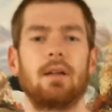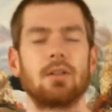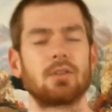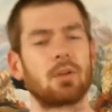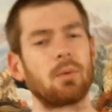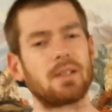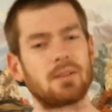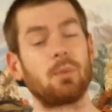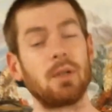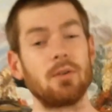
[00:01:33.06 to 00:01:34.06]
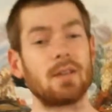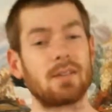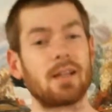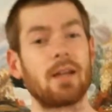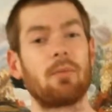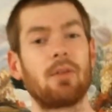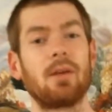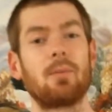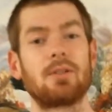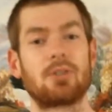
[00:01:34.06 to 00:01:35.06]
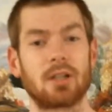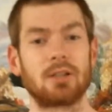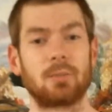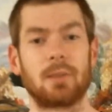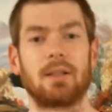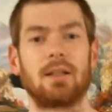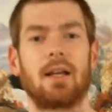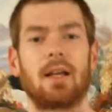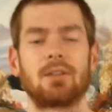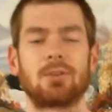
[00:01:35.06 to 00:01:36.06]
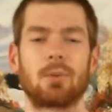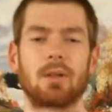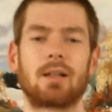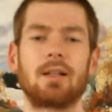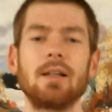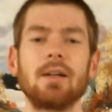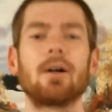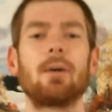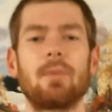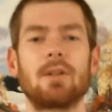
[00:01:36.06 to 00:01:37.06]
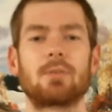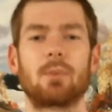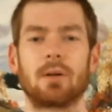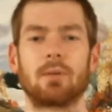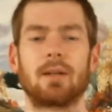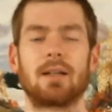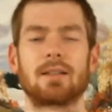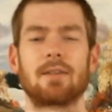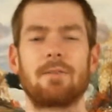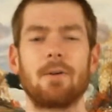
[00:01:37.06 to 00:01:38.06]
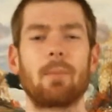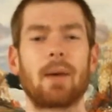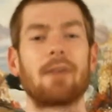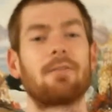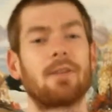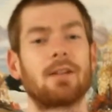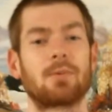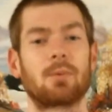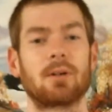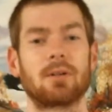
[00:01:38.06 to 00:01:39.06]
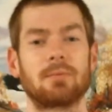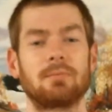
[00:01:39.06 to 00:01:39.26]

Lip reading: So we do the same thing with judgment, and I just want to clear up this word because I feel bad for this word.